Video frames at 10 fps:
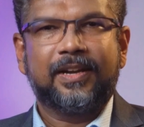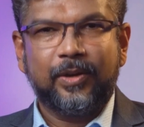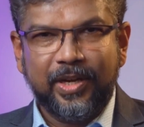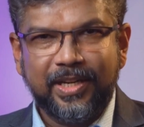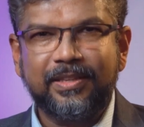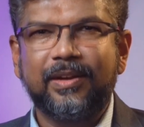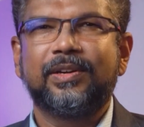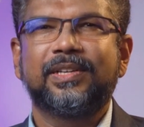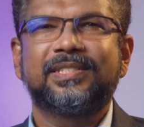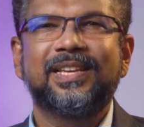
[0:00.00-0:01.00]
Hello, health
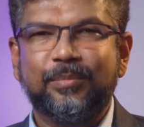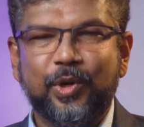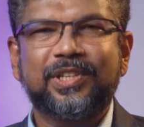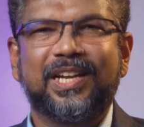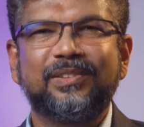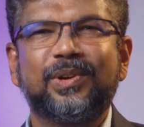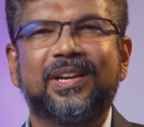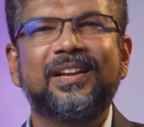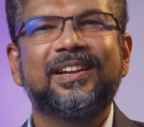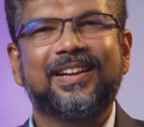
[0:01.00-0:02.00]
lovers. I'm Dr.
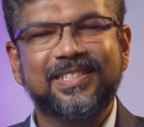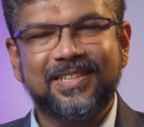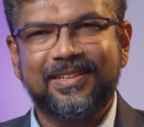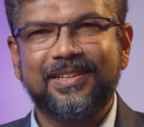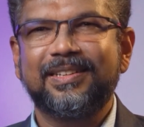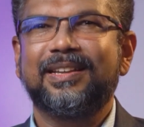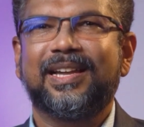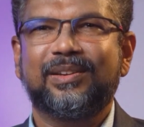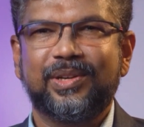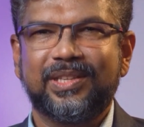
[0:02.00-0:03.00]
Anvar, consultant in
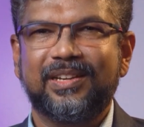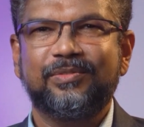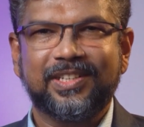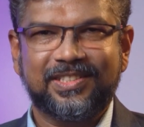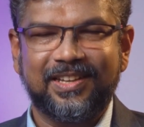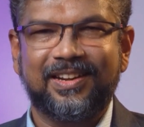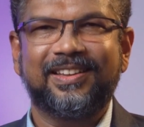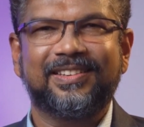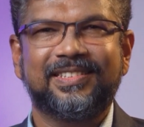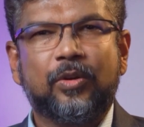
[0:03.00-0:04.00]
Ayurveda and functional
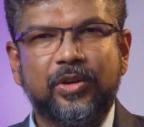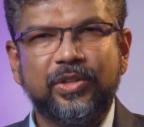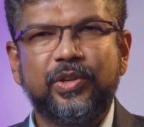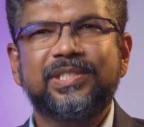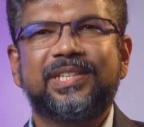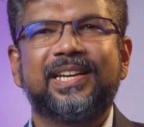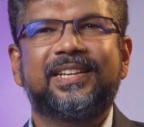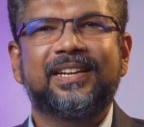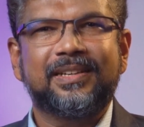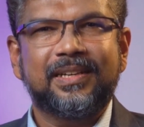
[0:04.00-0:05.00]
health. According to a
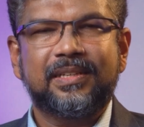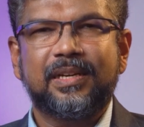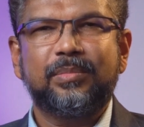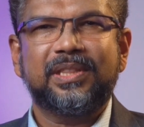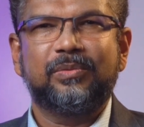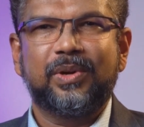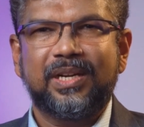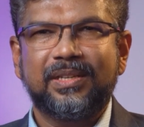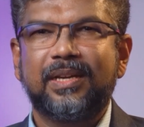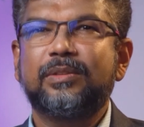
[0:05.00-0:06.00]
study conducted by the
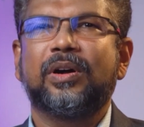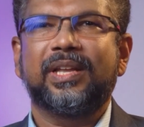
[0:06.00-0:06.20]
World Health